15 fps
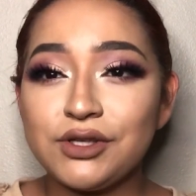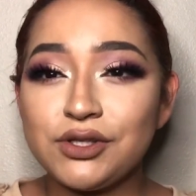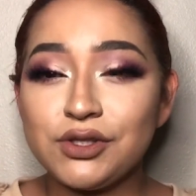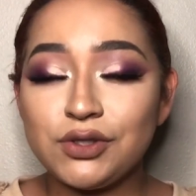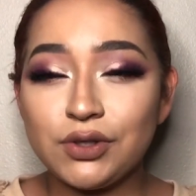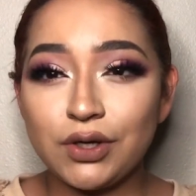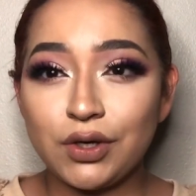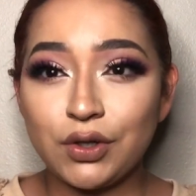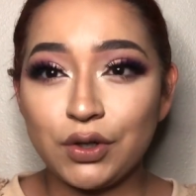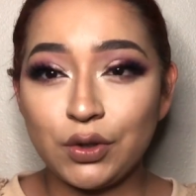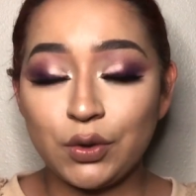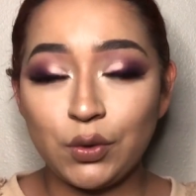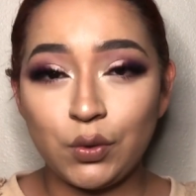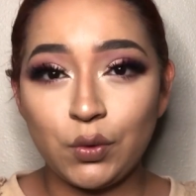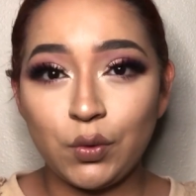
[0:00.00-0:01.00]
to
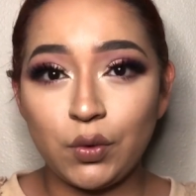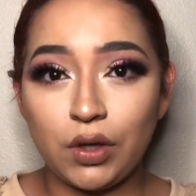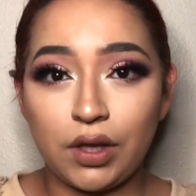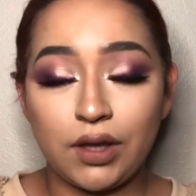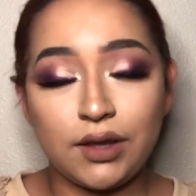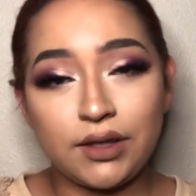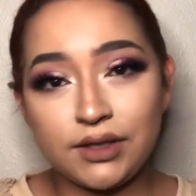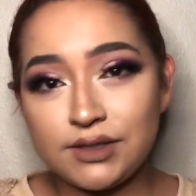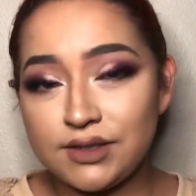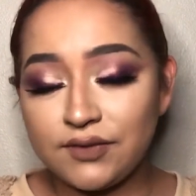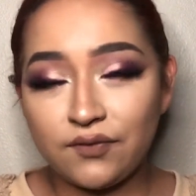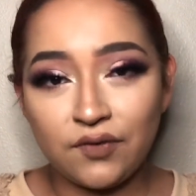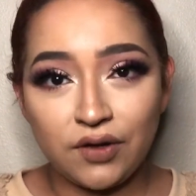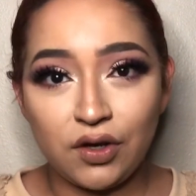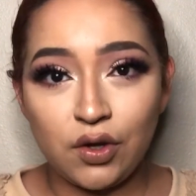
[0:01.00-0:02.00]
conclude this
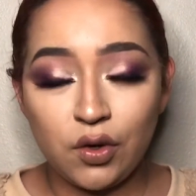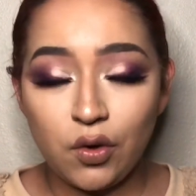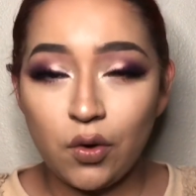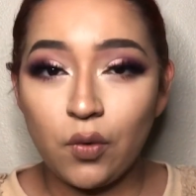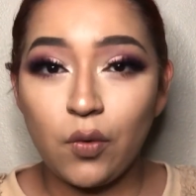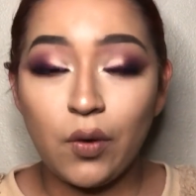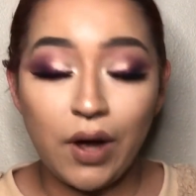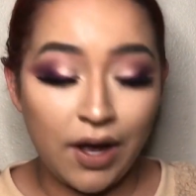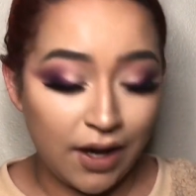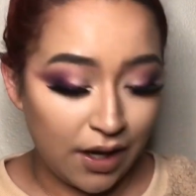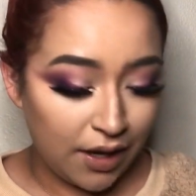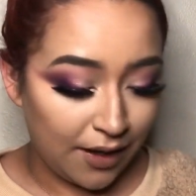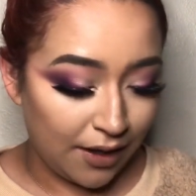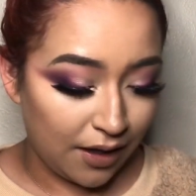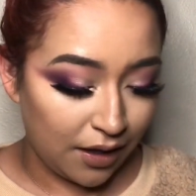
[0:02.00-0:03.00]
video,
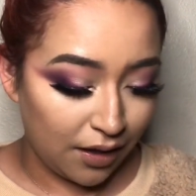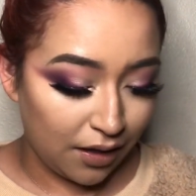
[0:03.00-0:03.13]
I